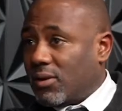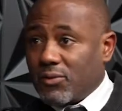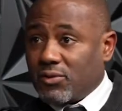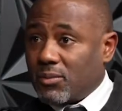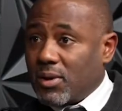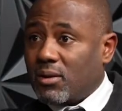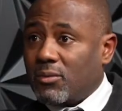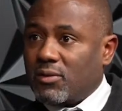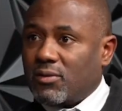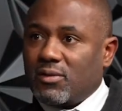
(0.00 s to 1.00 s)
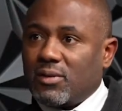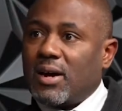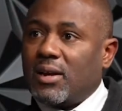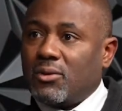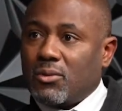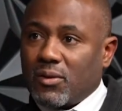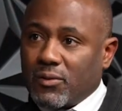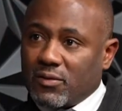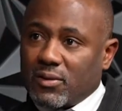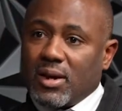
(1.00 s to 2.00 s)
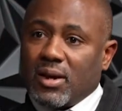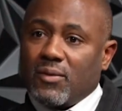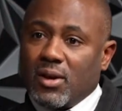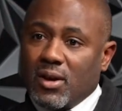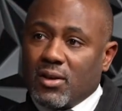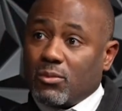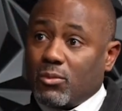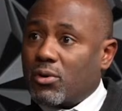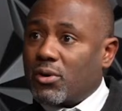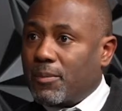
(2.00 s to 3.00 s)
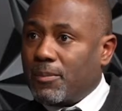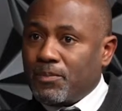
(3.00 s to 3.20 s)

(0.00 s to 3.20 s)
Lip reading: for some elements of society in order for us to have some order.